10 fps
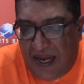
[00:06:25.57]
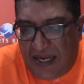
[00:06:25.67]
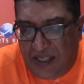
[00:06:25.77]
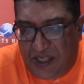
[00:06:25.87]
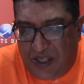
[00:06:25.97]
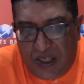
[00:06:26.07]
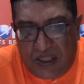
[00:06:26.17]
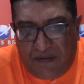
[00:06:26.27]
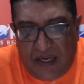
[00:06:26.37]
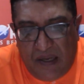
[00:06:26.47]
And
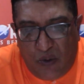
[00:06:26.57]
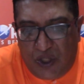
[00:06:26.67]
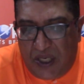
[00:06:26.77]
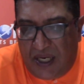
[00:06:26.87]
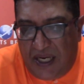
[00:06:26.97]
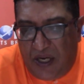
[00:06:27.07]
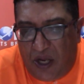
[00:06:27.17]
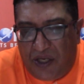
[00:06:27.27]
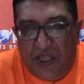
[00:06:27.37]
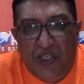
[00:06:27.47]
this filly was certainly
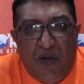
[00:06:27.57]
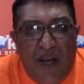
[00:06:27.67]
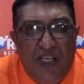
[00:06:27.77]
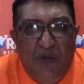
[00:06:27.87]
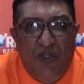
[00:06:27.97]
not disgraced.